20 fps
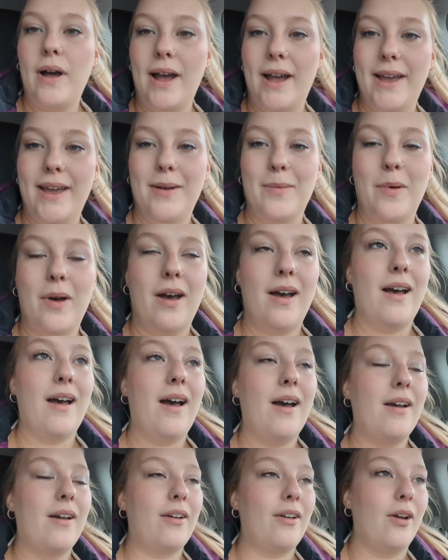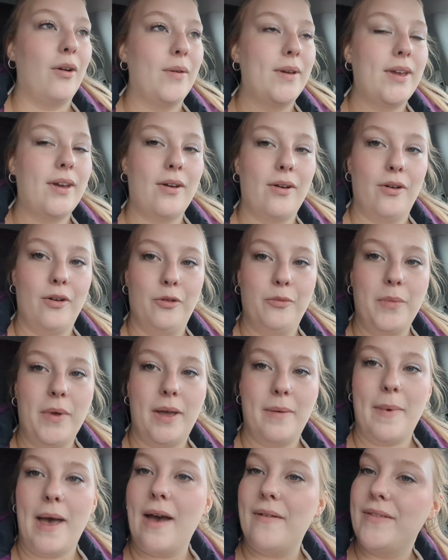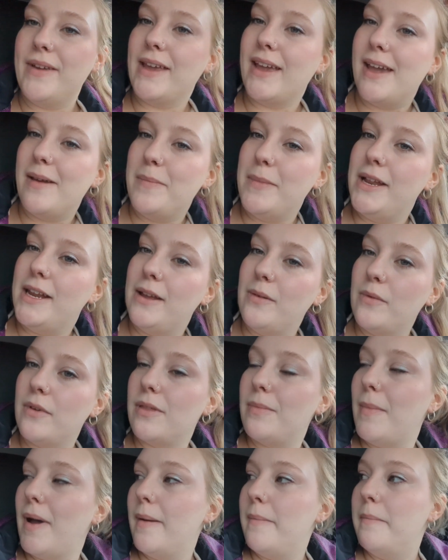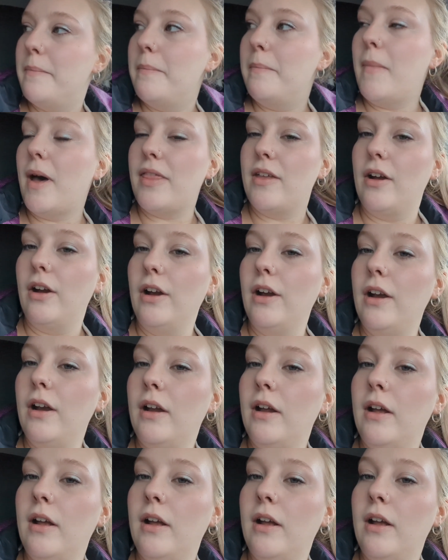I am going home. I'm having a meeting with my mother